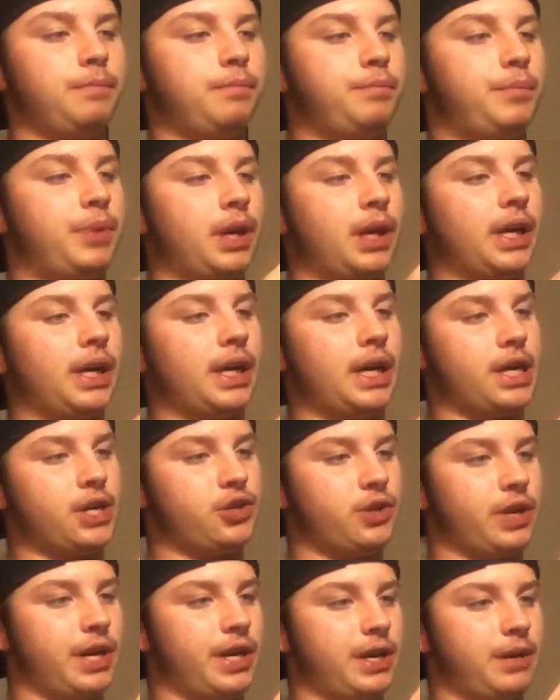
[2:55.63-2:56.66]
But I
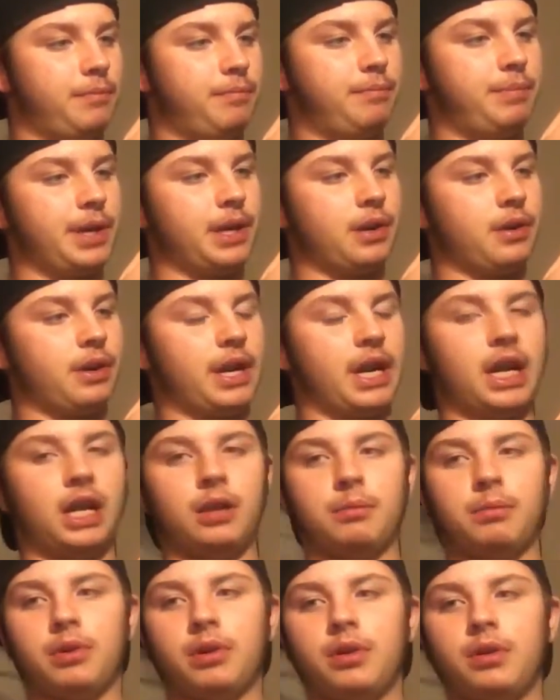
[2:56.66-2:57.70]
traded a bigger
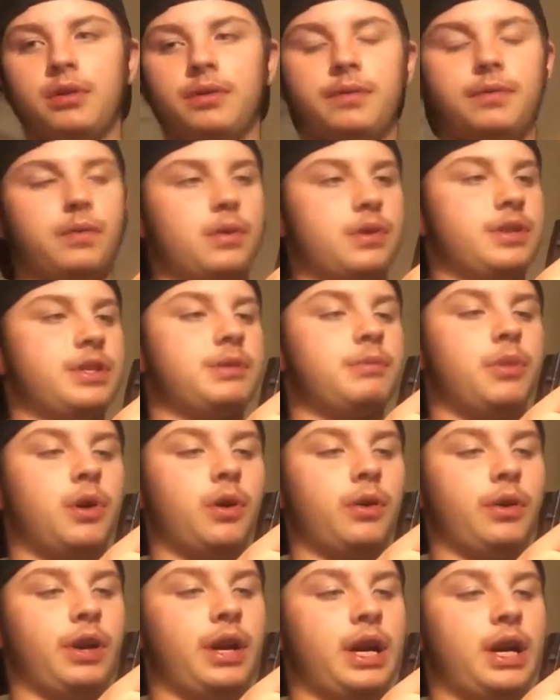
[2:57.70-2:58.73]
caliber for a
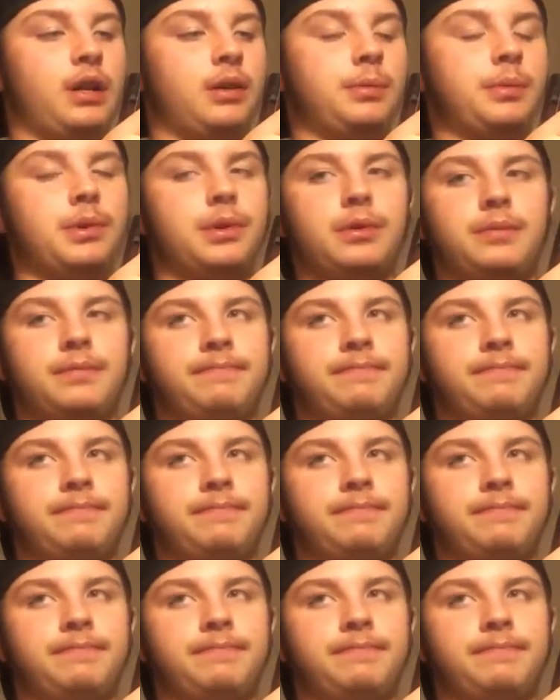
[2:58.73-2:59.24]
smaller caliber.